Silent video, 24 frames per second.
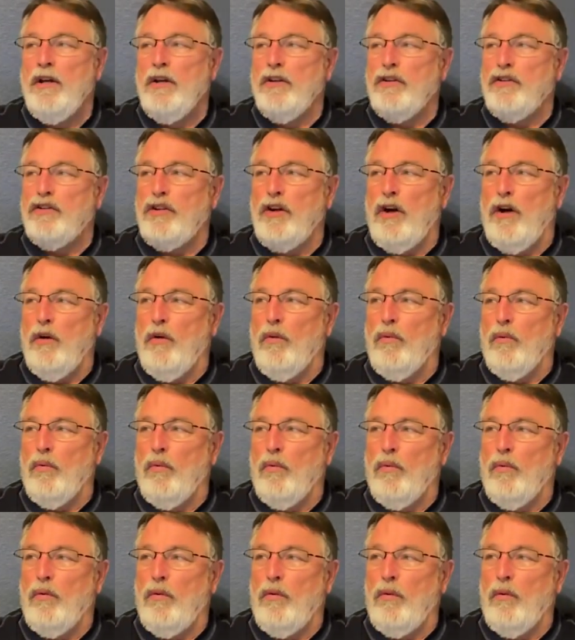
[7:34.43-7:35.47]

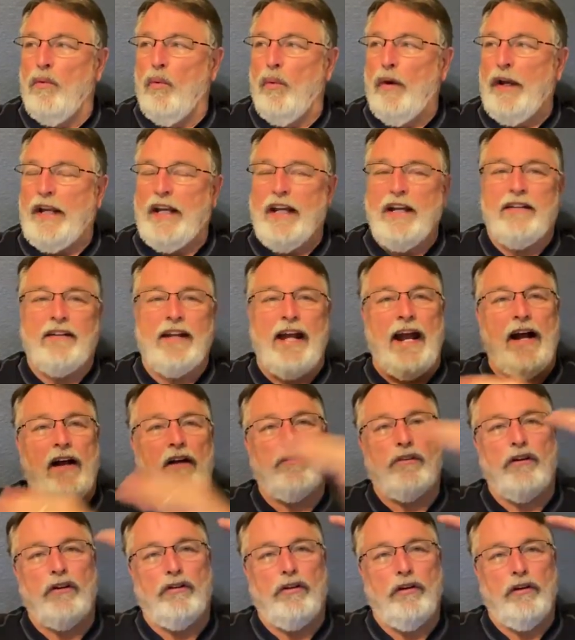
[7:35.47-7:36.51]
So we get to
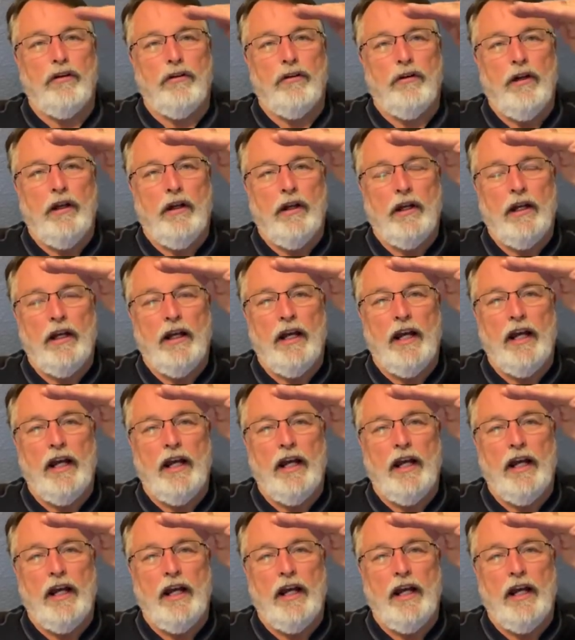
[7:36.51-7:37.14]
altitude,